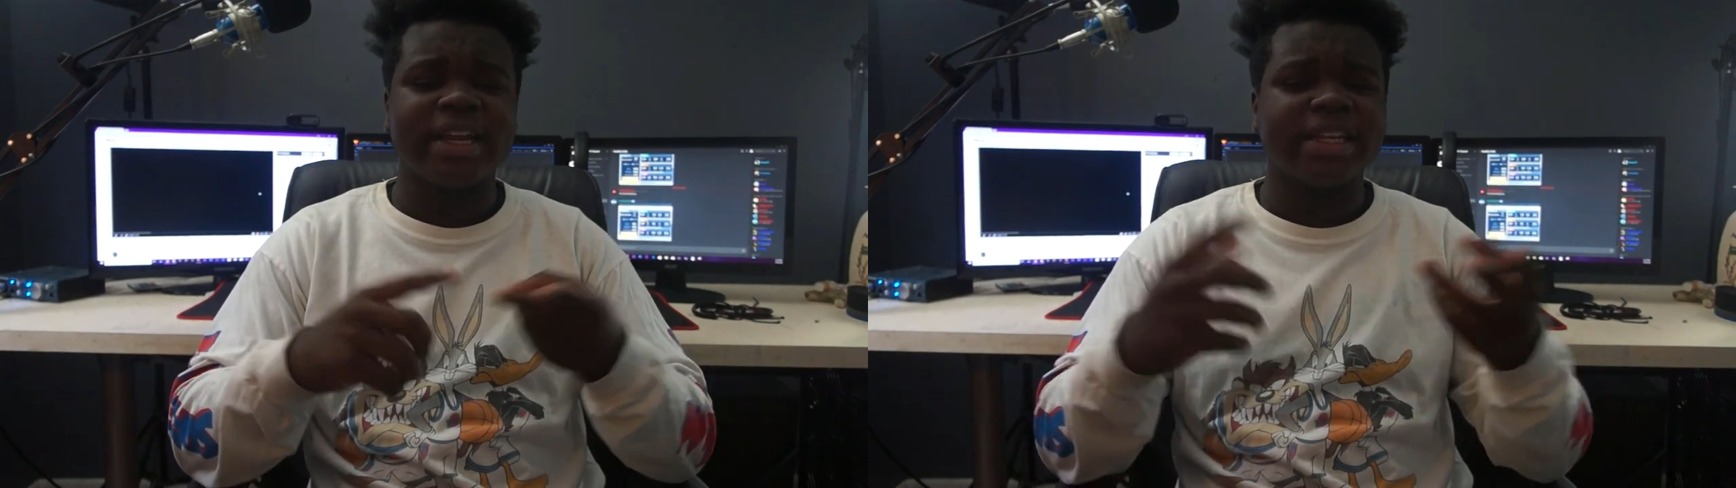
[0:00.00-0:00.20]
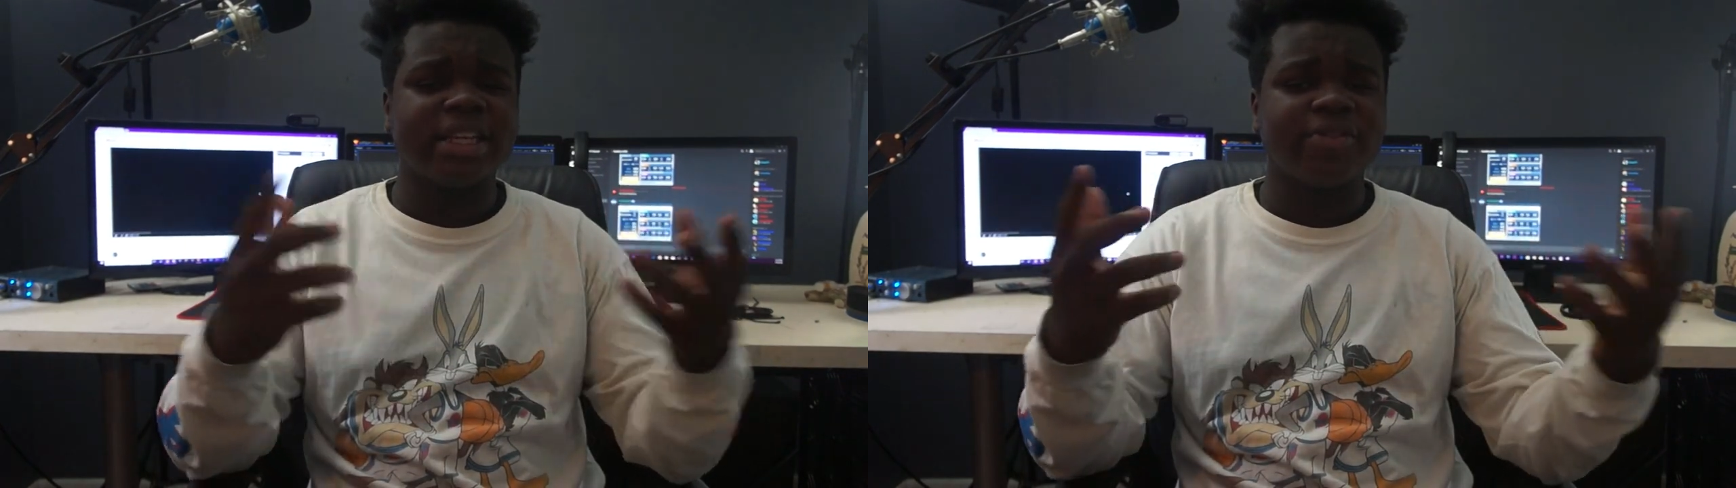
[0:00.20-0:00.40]

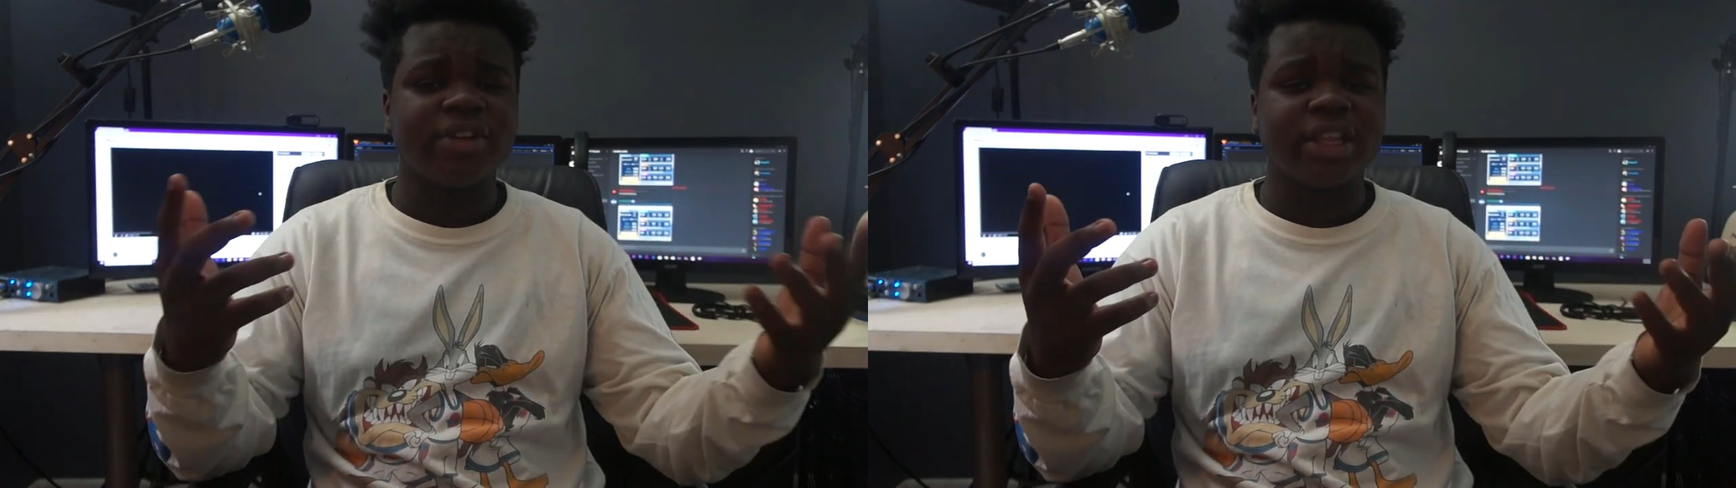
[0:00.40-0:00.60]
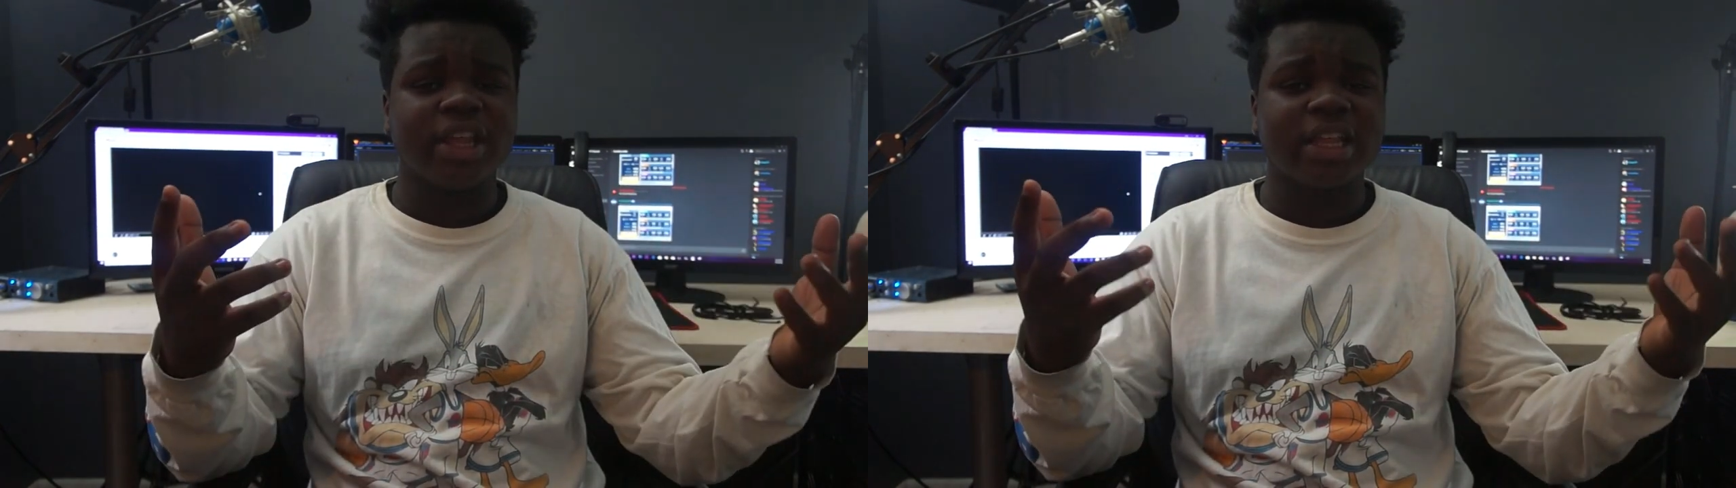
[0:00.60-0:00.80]
edits,
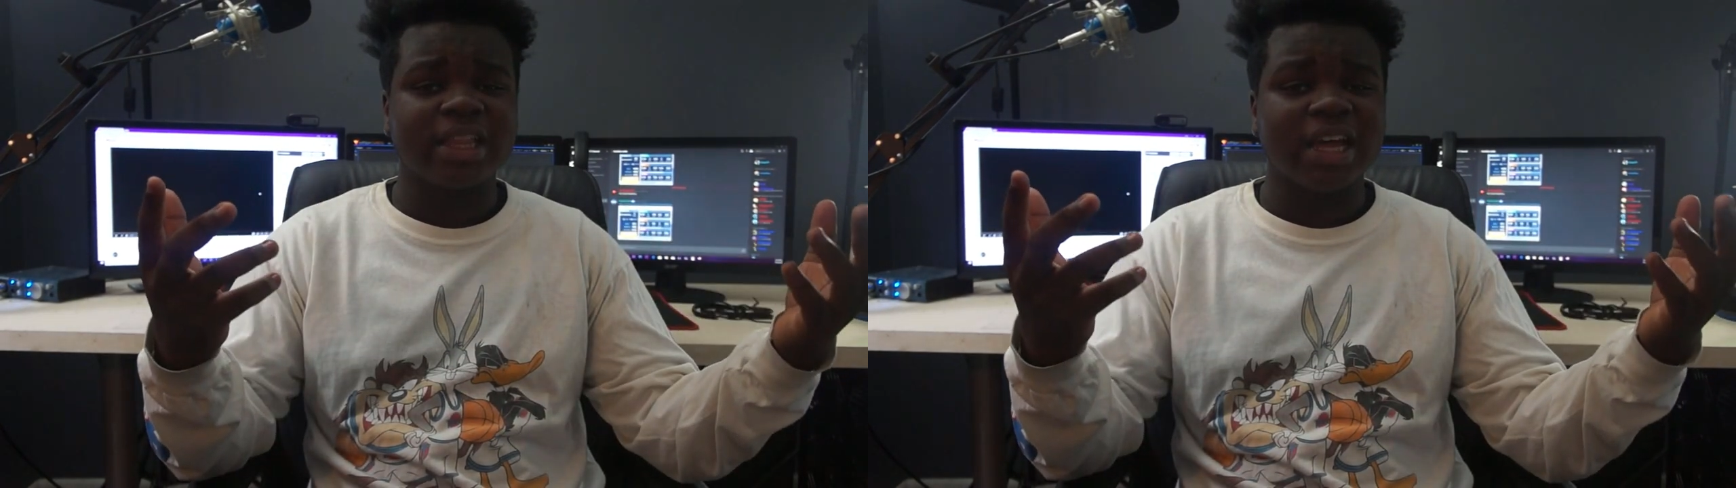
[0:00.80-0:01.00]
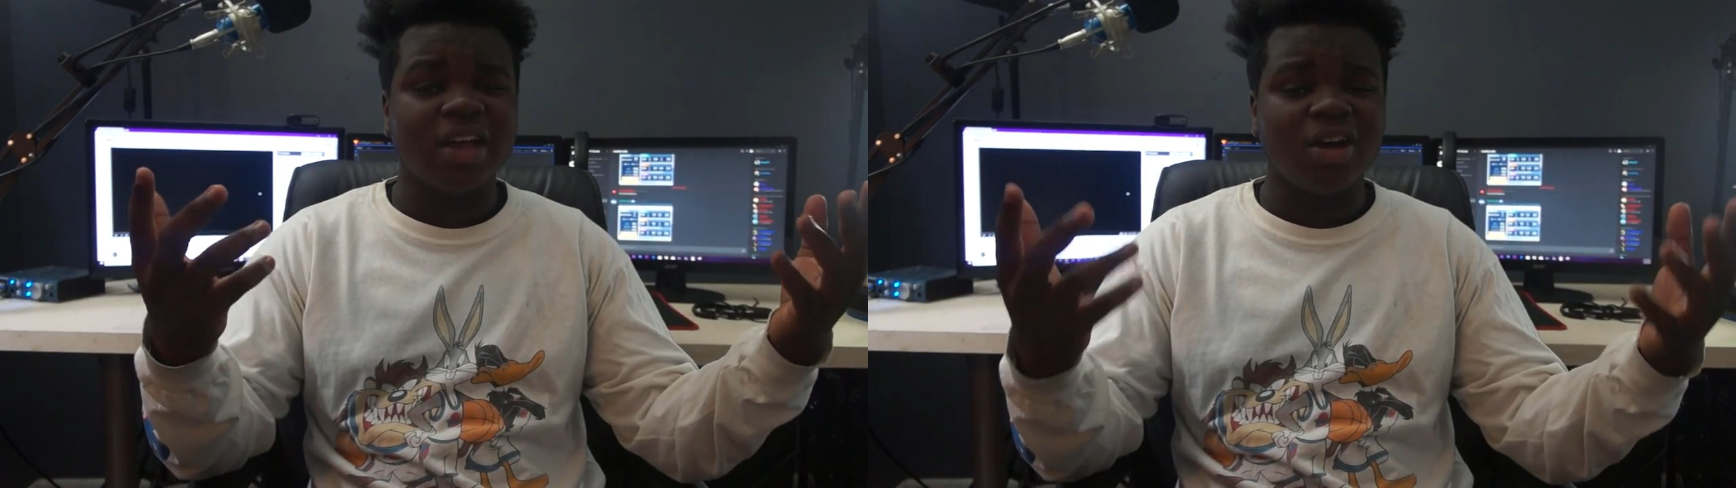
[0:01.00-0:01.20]
everything like
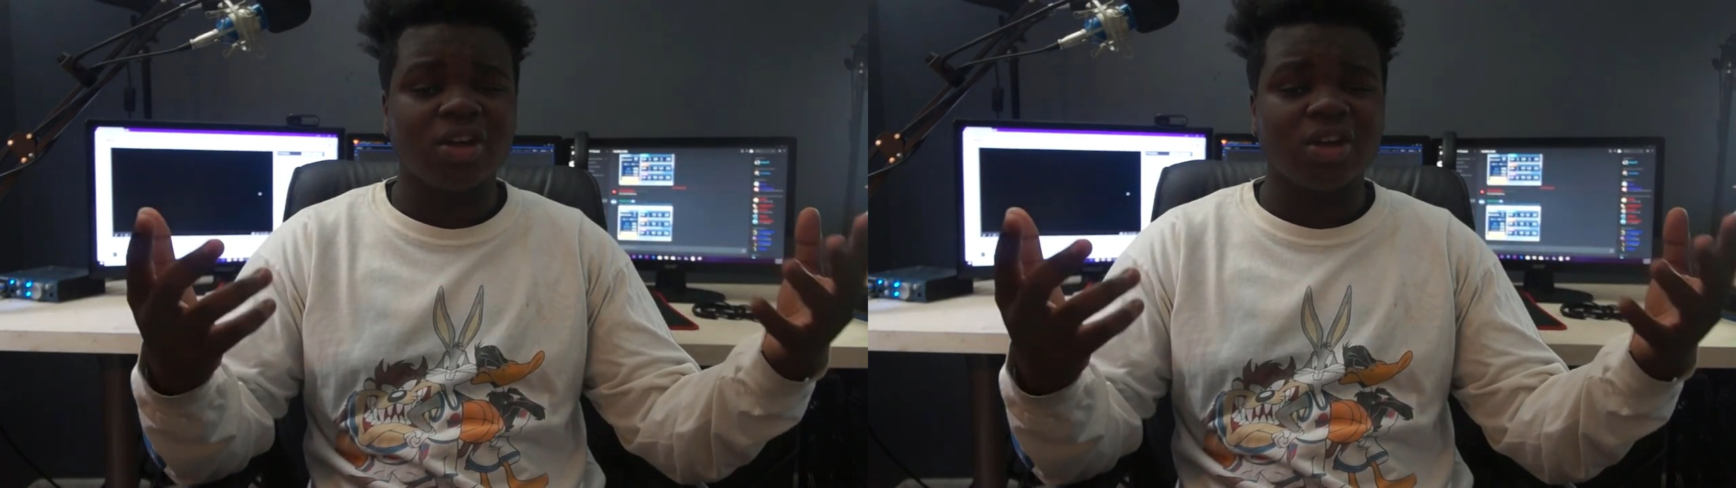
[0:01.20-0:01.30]
that